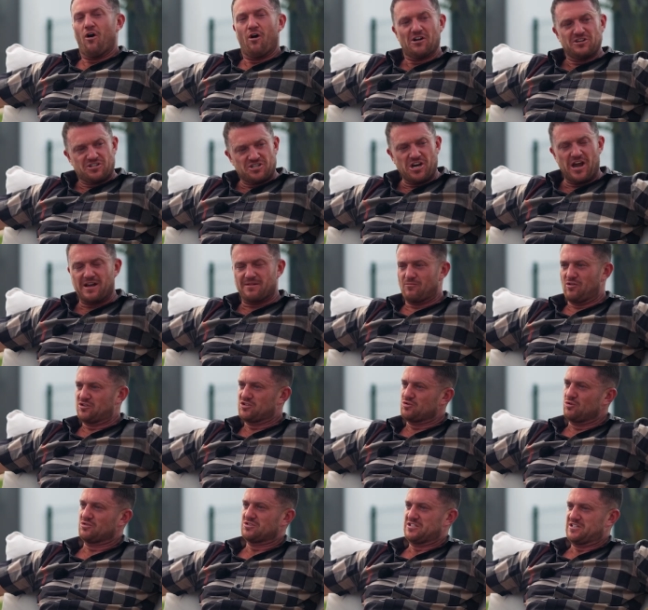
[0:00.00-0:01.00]
I check
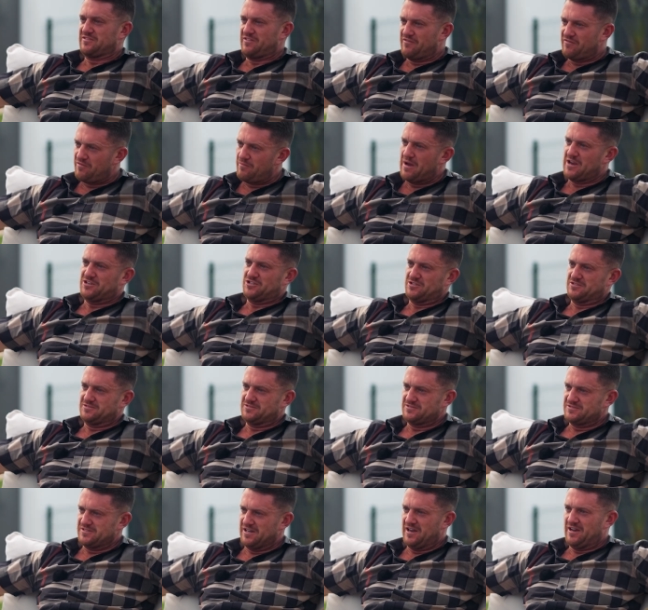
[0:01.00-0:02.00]
my sources of information,
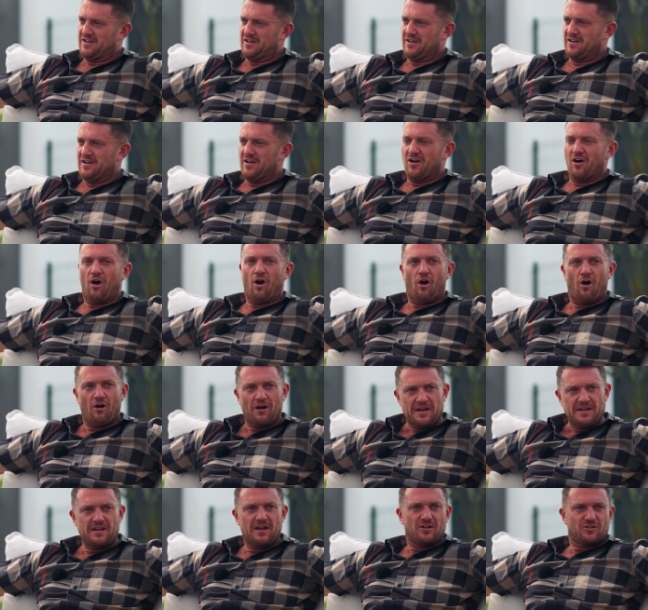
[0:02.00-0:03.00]
yeah?
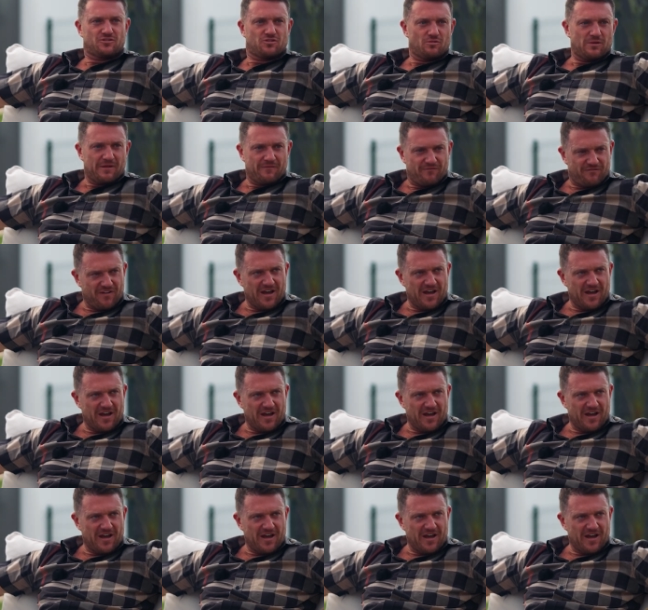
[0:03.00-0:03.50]
I do